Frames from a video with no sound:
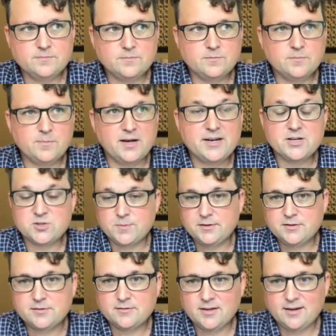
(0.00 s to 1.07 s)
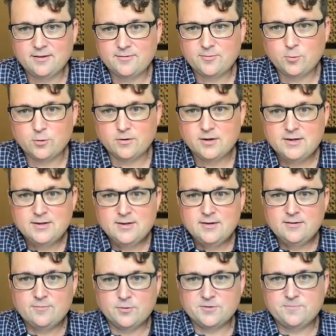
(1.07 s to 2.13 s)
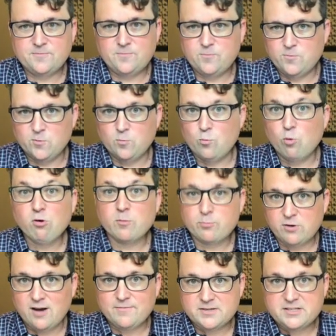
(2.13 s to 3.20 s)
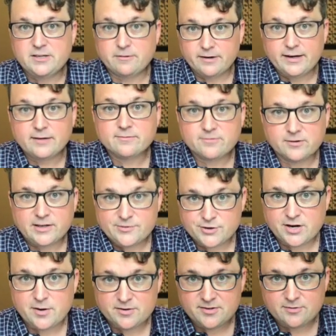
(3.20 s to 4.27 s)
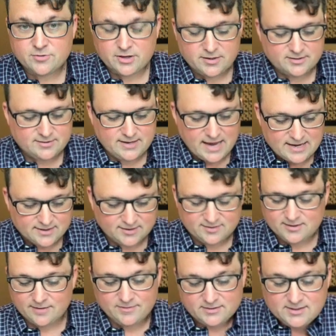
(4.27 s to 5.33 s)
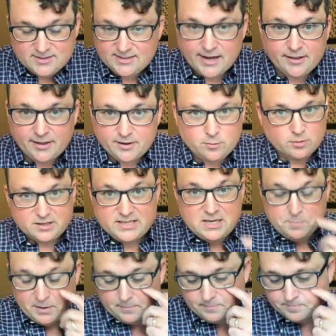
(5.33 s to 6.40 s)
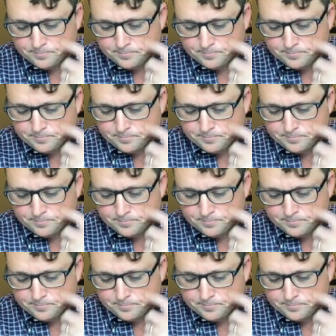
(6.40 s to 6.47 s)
punishment for war profiteering, for trying to take this stuff and sell it or keep it.